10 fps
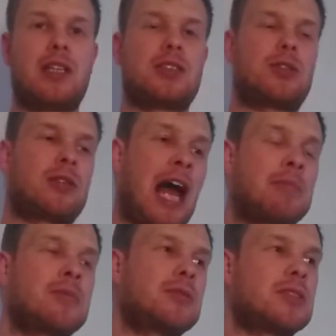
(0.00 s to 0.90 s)
To
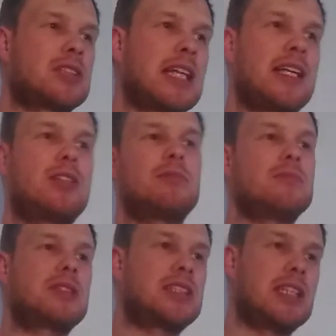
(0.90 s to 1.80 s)
come to a stadium,
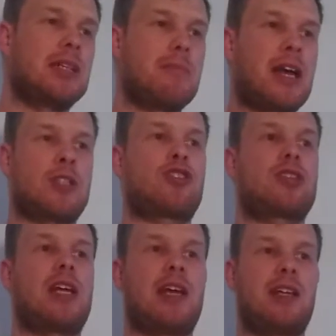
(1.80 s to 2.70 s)
see a
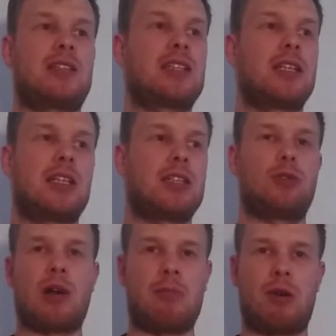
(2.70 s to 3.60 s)
match, and
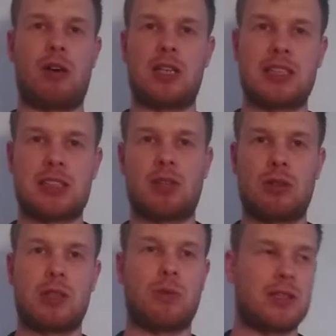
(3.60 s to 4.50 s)
you are more or less the
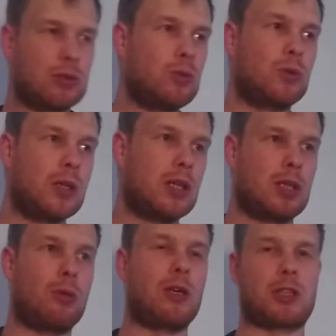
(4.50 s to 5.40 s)
only one who
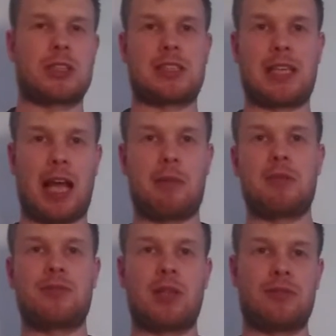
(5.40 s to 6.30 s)
watches the game.
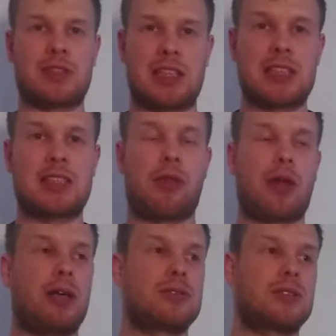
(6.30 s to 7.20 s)
If you have a
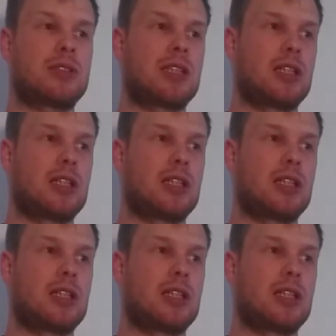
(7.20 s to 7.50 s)
60,000